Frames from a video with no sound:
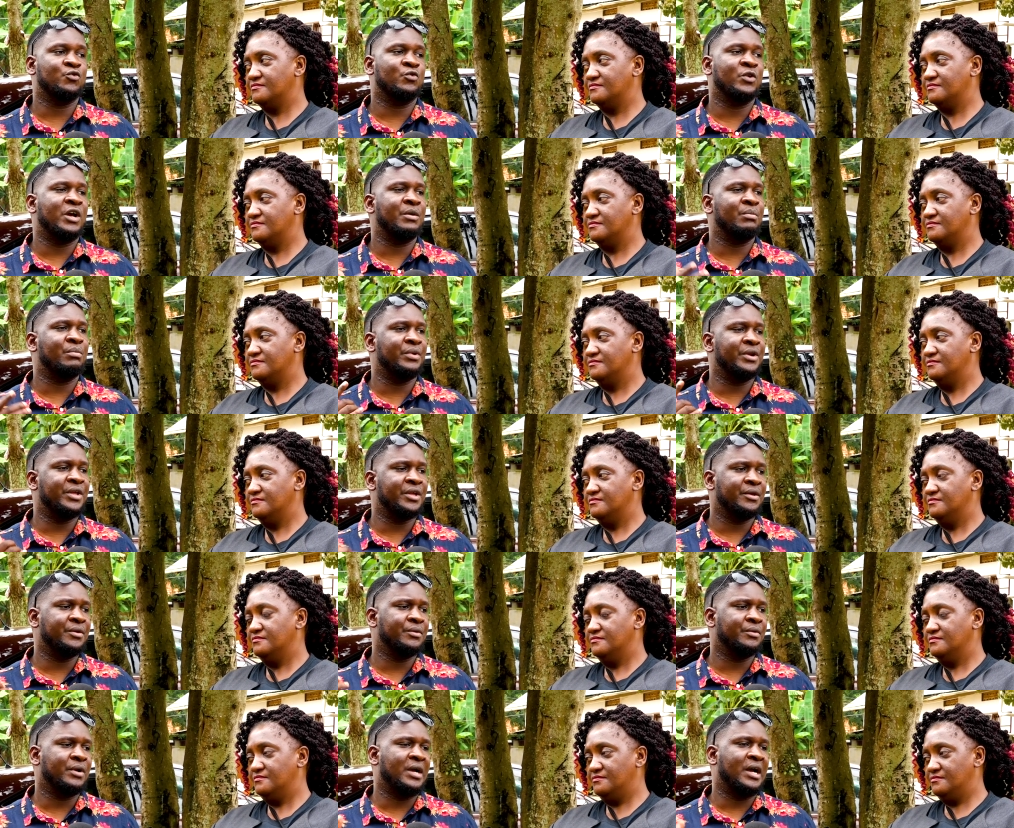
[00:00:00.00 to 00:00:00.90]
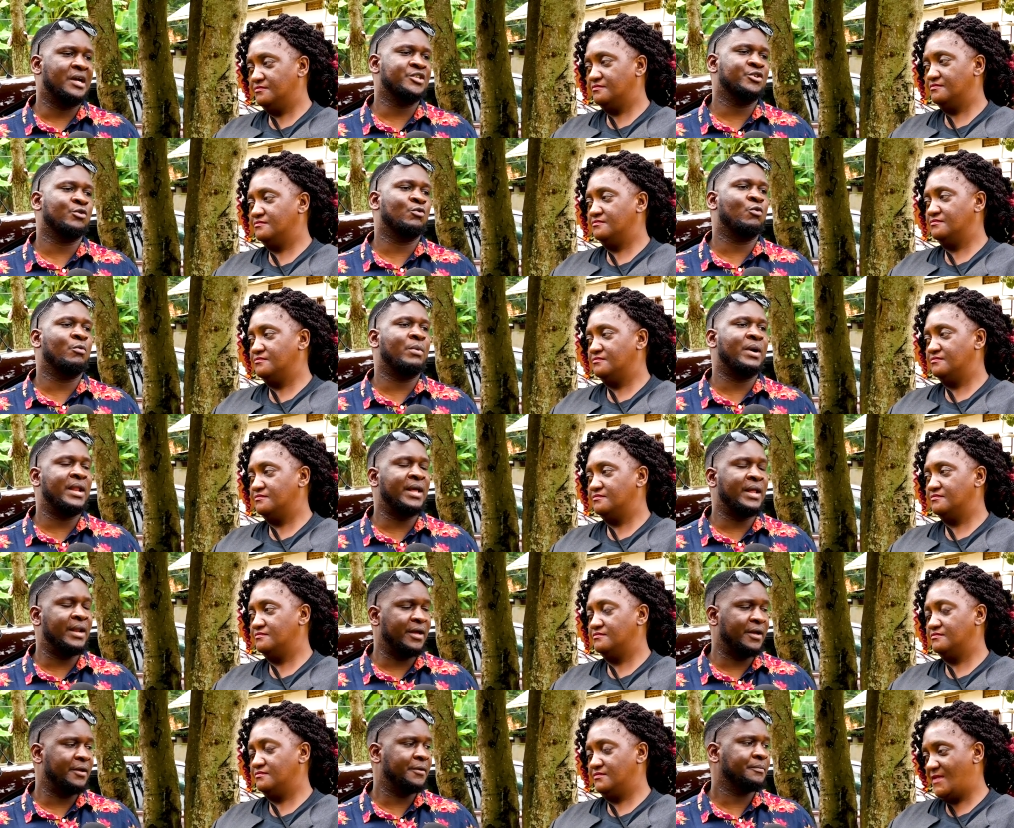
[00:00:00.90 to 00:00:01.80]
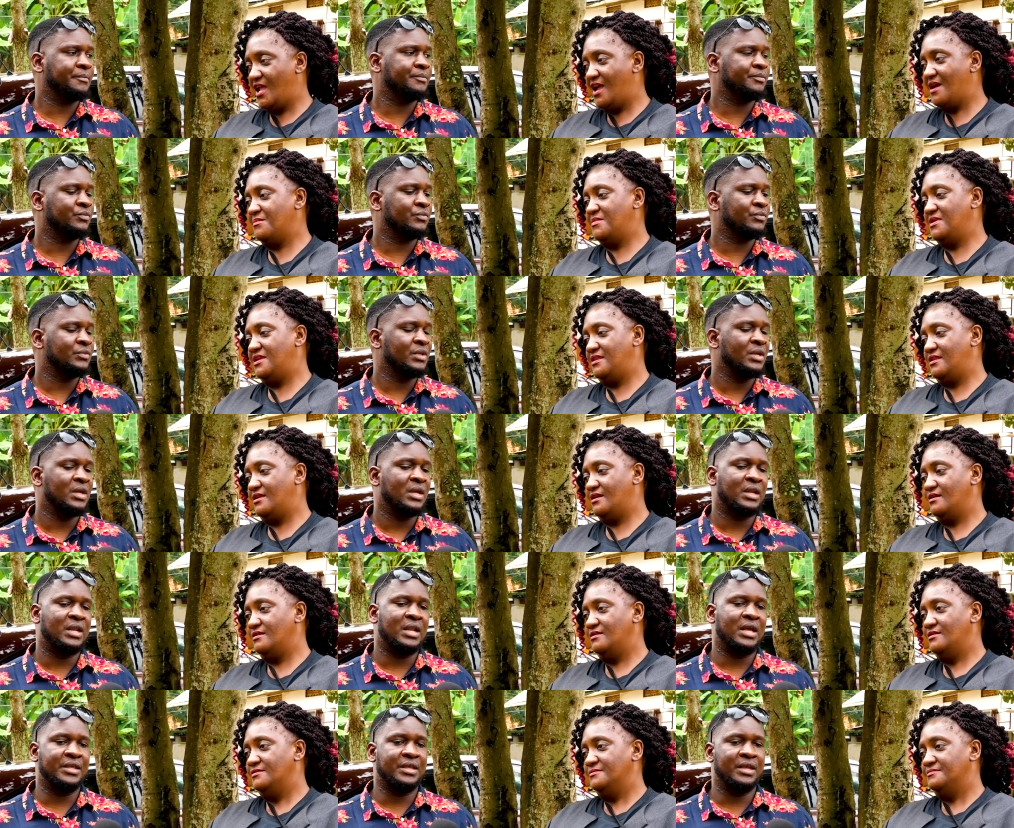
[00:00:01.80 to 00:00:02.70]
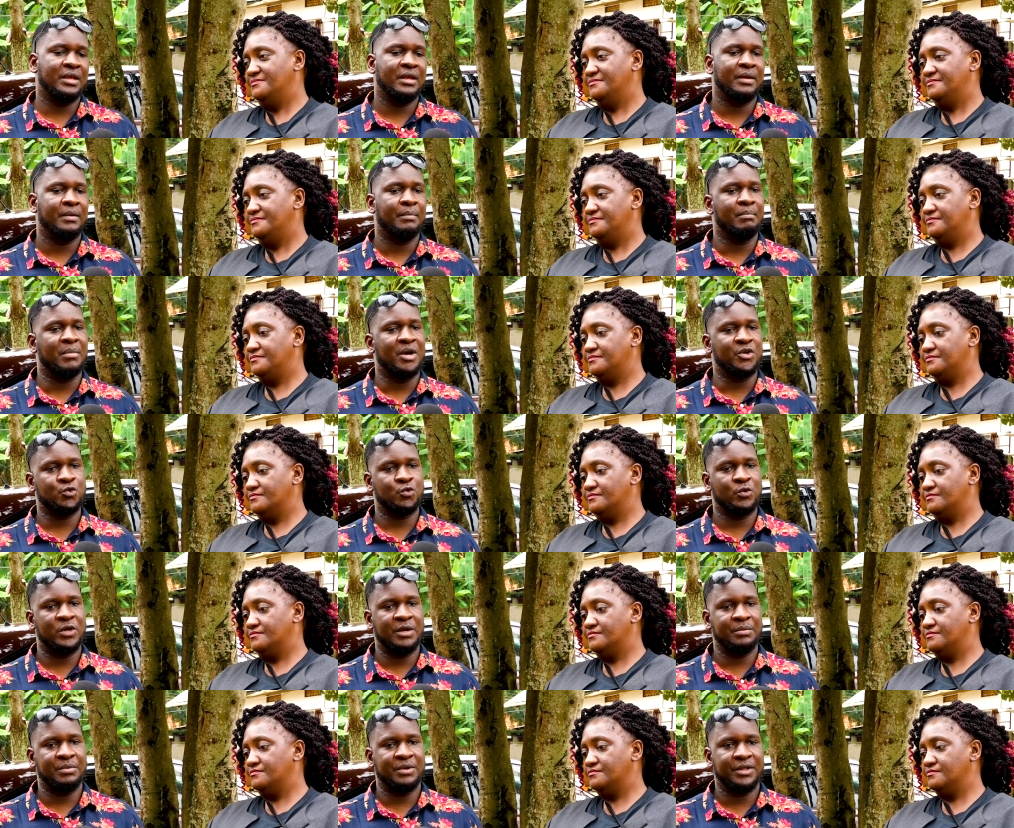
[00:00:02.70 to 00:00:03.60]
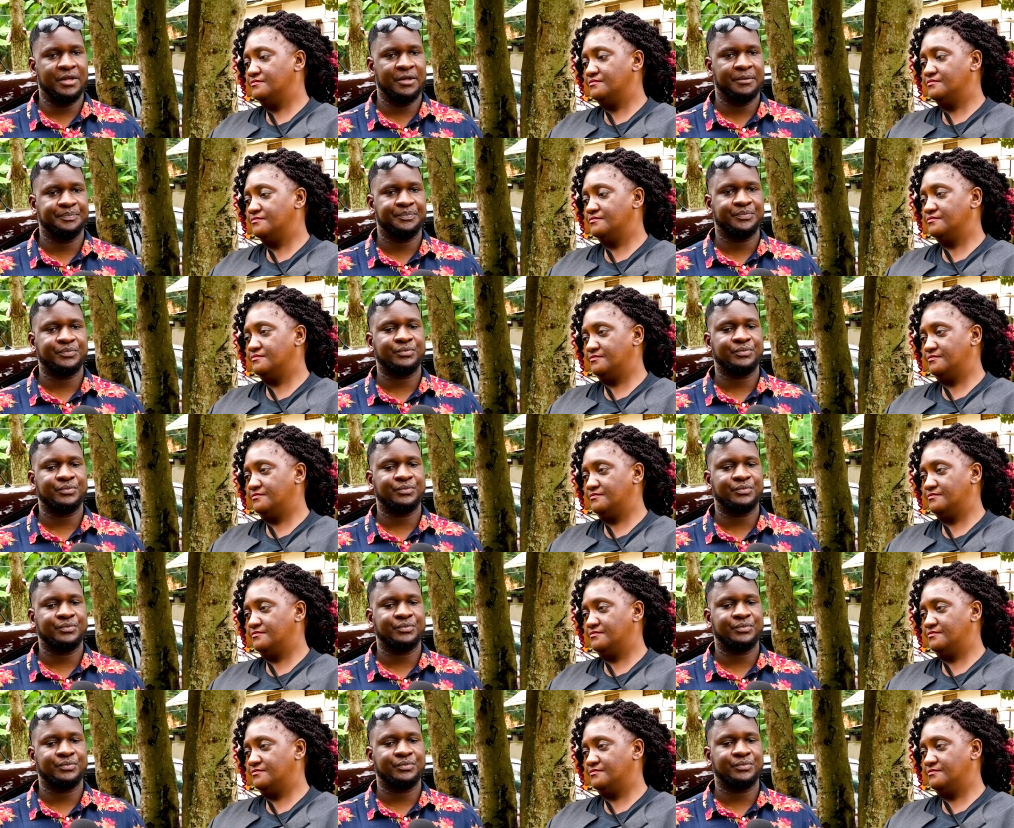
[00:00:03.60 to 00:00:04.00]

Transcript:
Speaker 1: tulambule ate kubalala naye batulabire